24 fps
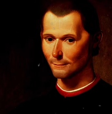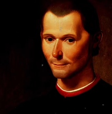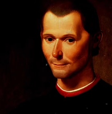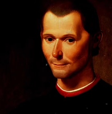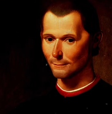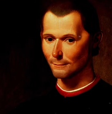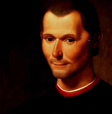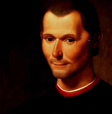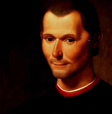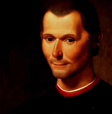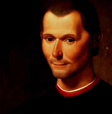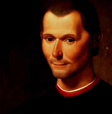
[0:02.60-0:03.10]

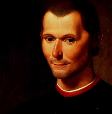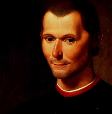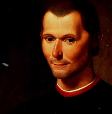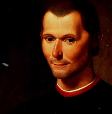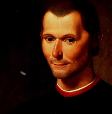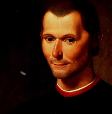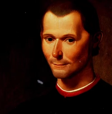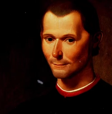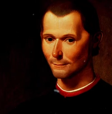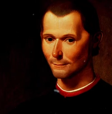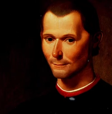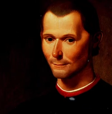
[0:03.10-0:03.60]

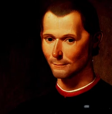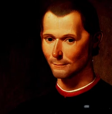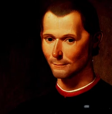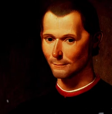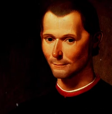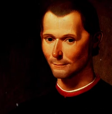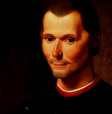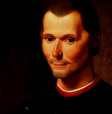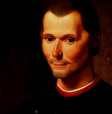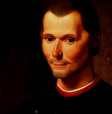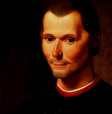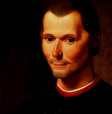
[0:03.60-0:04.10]

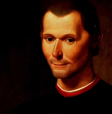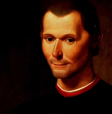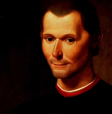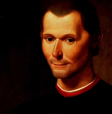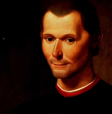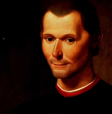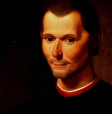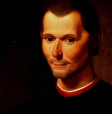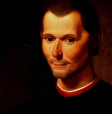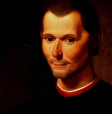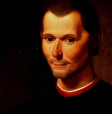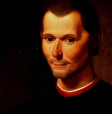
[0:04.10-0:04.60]

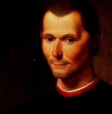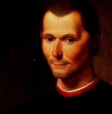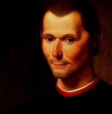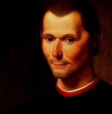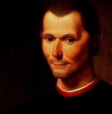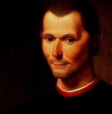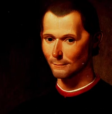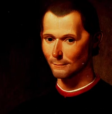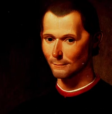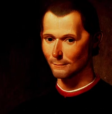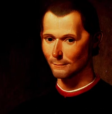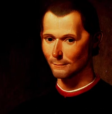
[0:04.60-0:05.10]

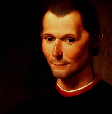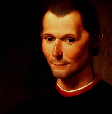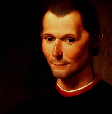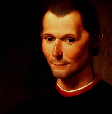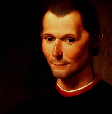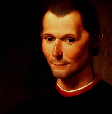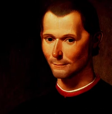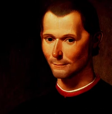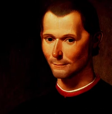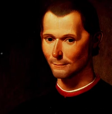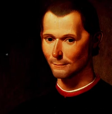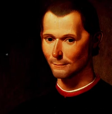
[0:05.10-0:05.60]

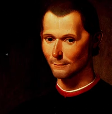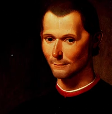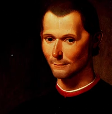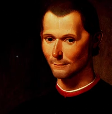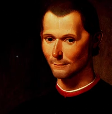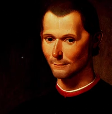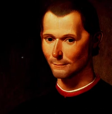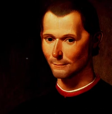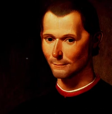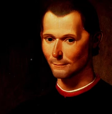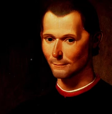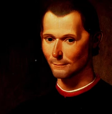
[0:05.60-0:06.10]

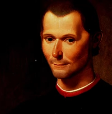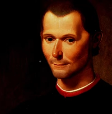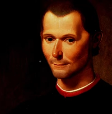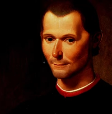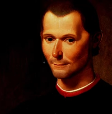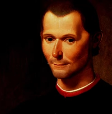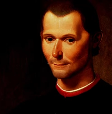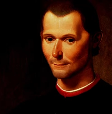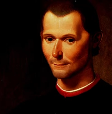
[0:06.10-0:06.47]
[no speech]